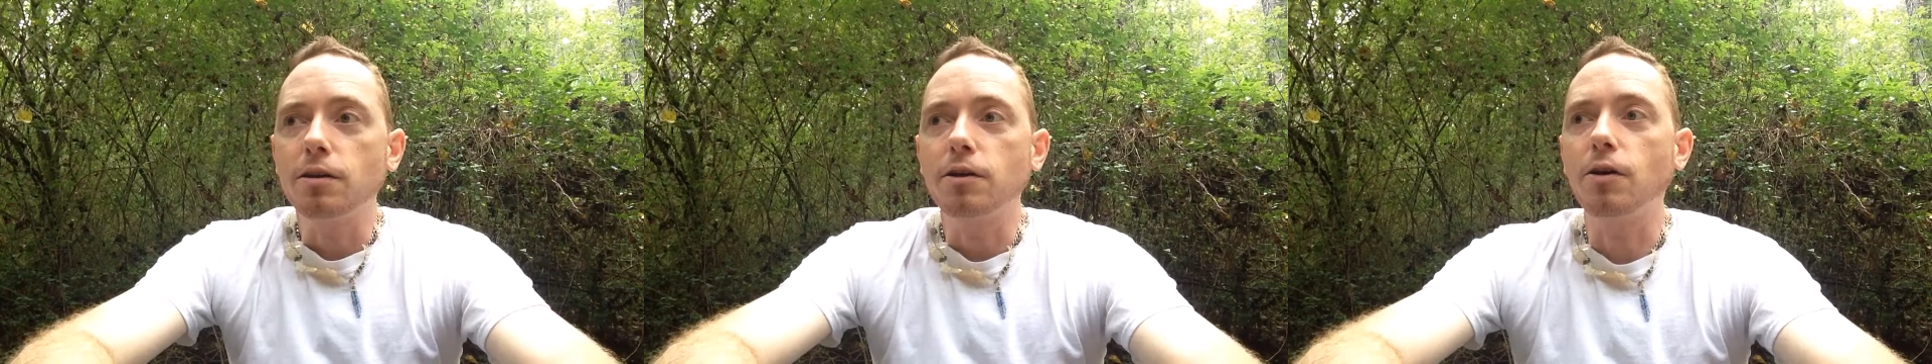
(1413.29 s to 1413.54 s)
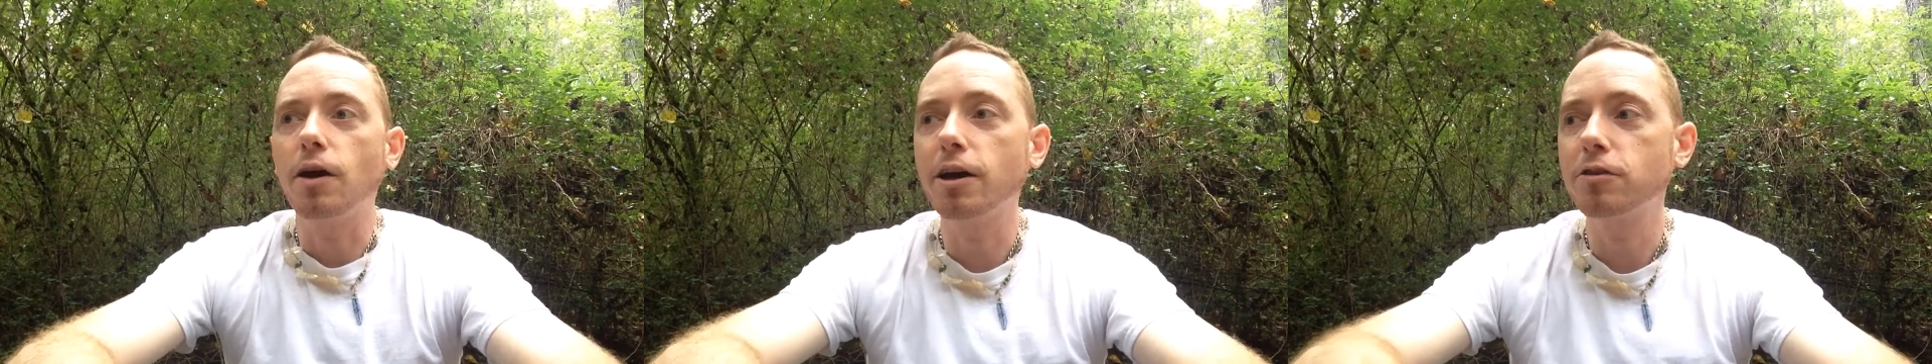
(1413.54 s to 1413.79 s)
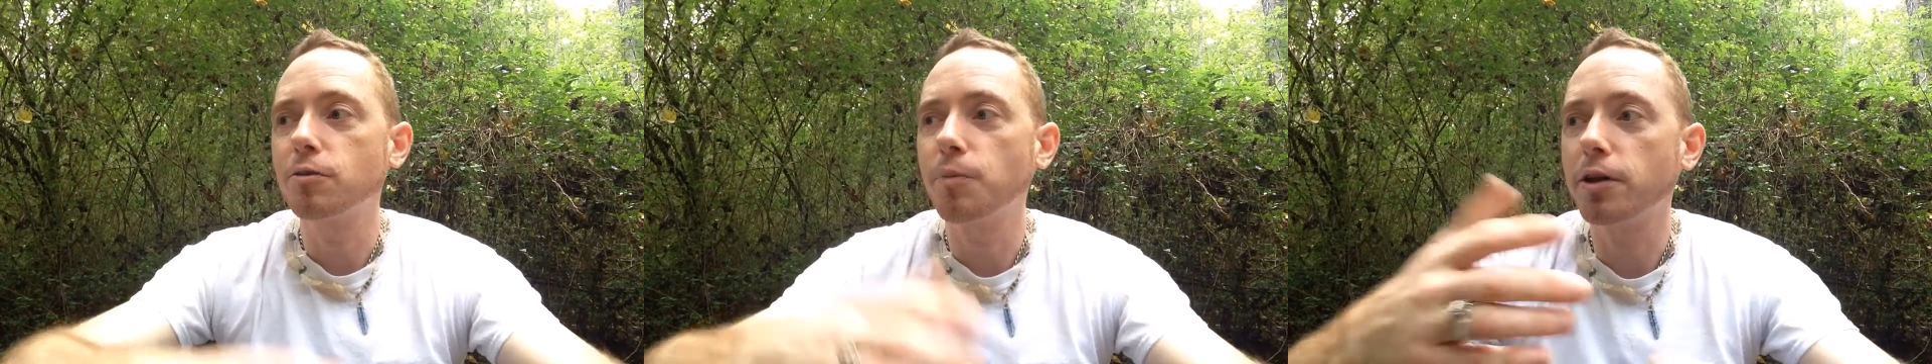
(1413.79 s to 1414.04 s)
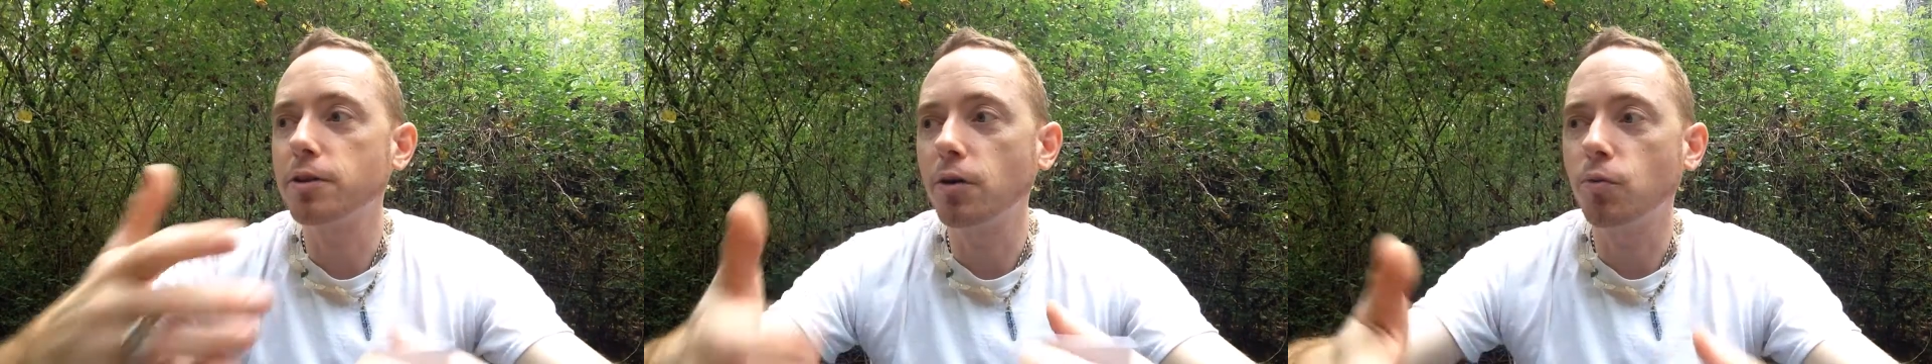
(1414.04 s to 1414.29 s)
you know, asked
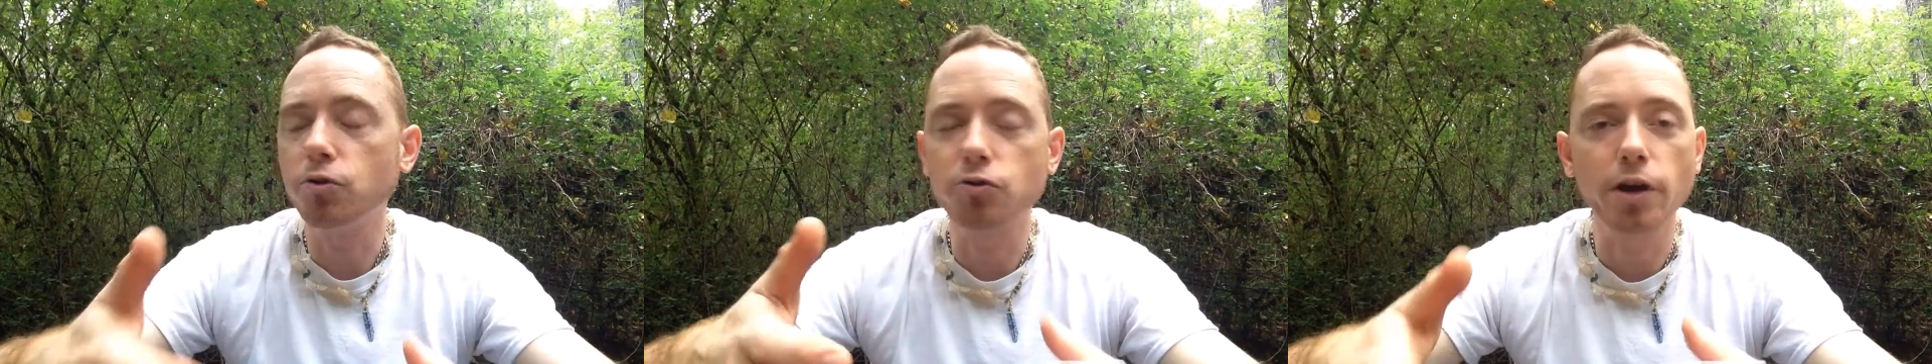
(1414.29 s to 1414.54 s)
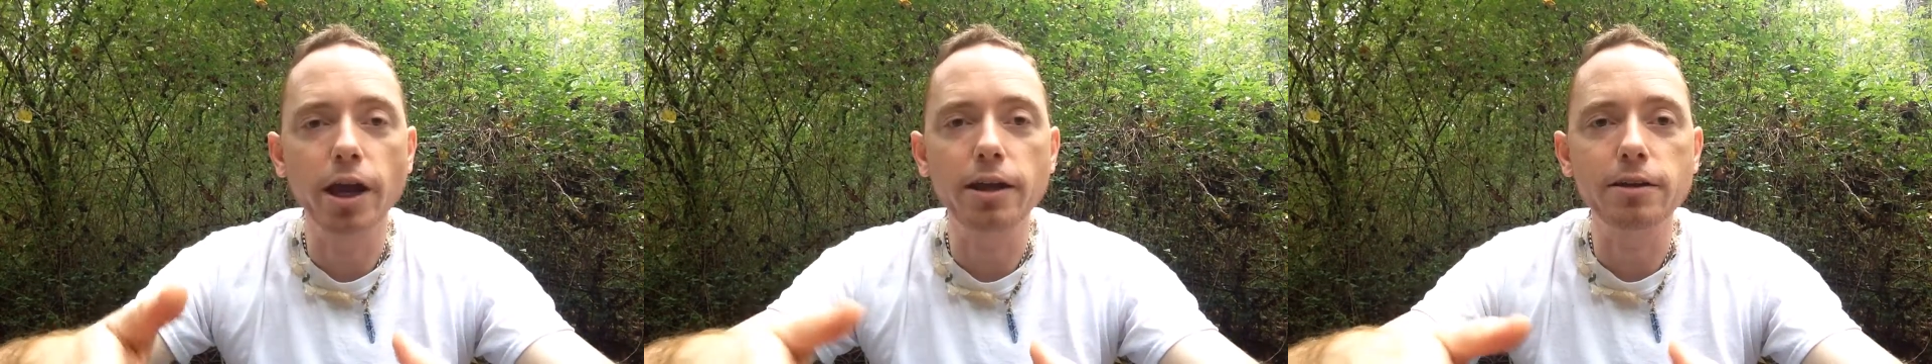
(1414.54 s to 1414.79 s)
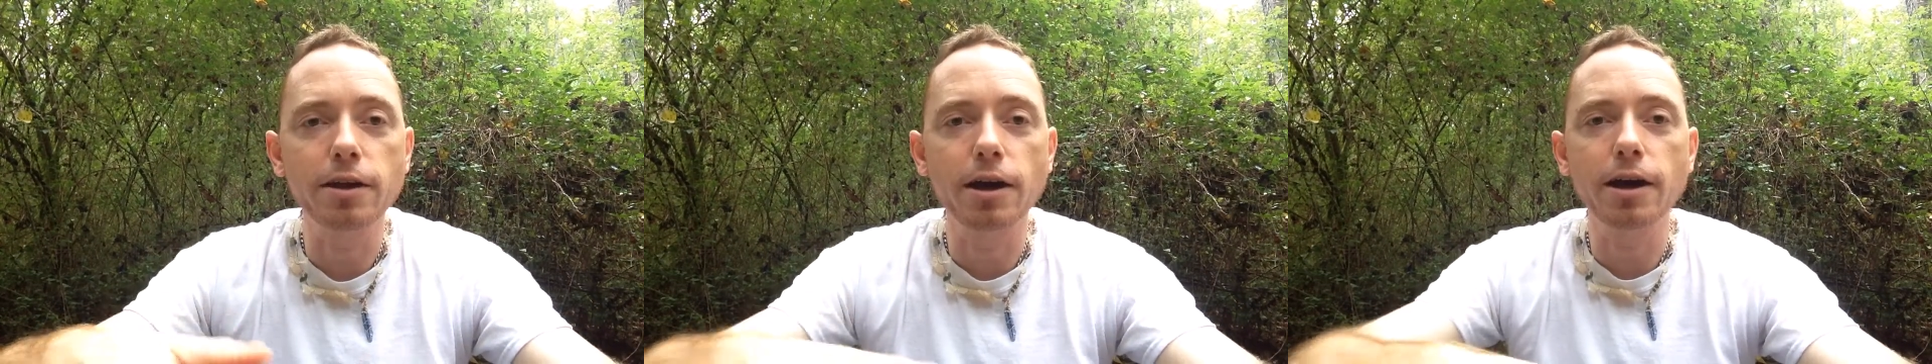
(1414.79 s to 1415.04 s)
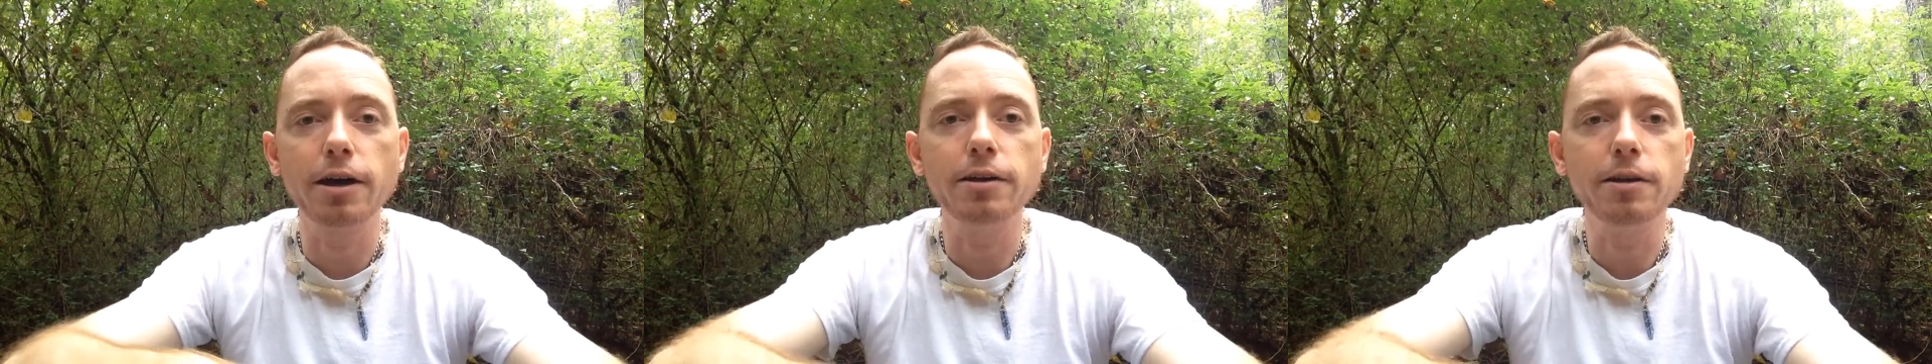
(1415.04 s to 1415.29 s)
about that one dragon guide.